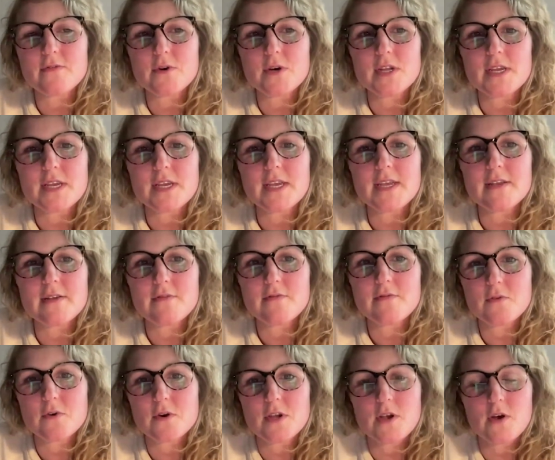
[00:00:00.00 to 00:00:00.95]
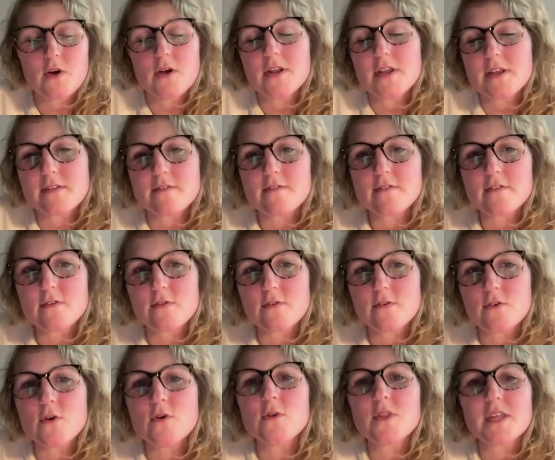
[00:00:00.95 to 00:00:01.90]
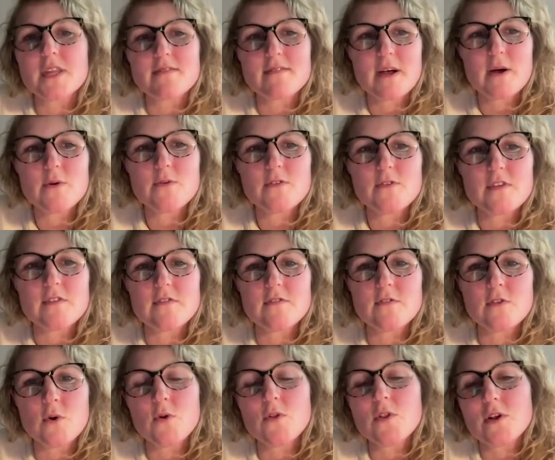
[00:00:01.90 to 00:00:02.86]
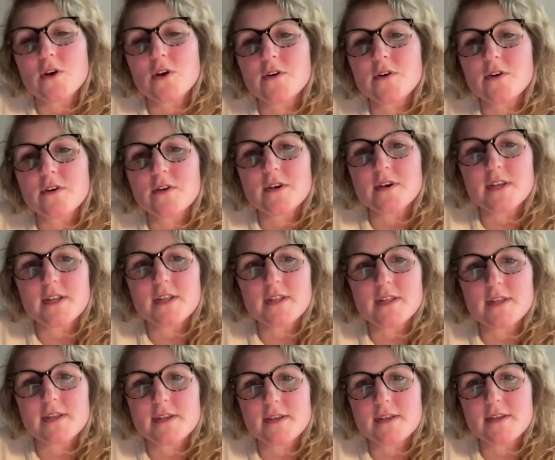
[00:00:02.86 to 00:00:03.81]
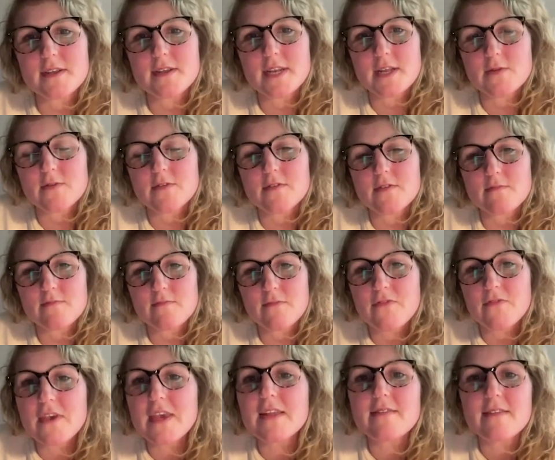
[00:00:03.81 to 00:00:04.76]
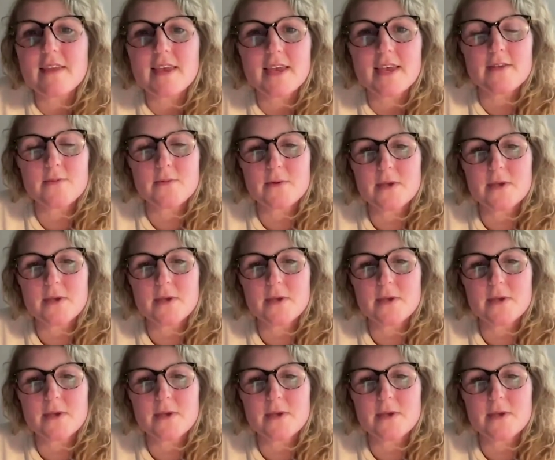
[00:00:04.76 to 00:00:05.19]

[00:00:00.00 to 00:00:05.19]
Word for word: for the for the audience to know that TAUS is no longer the that think tank.